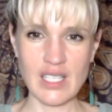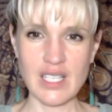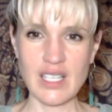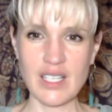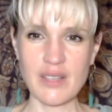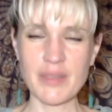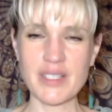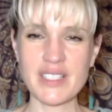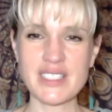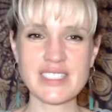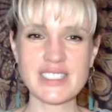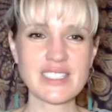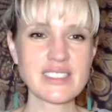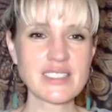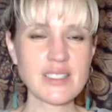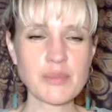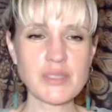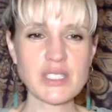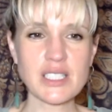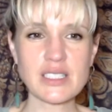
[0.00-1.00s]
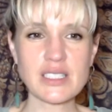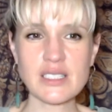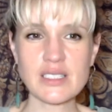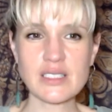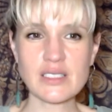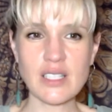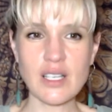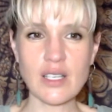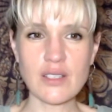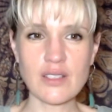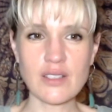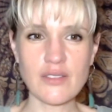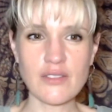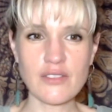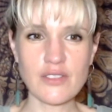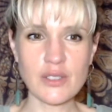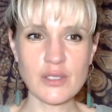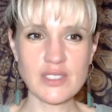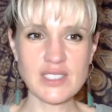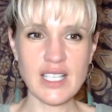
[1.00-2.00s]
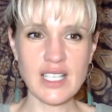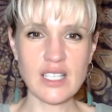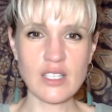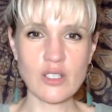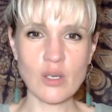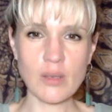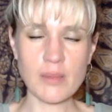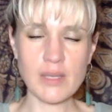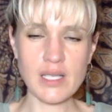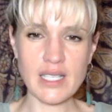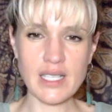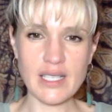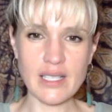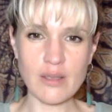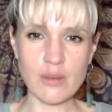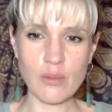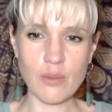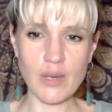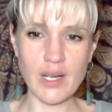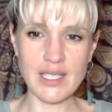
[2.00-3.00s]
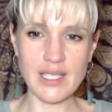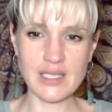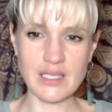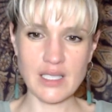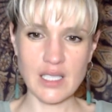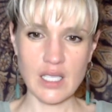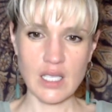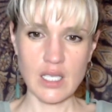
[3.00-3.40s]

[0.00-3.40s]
Because this subject is so confusing, and normally when